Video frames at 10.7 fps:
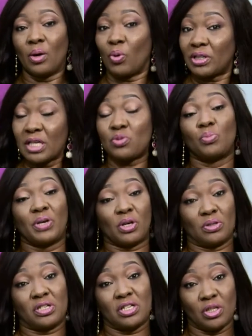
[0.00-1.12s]
Well, this will be
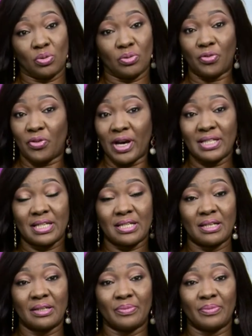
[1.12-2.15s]
continued. Friends,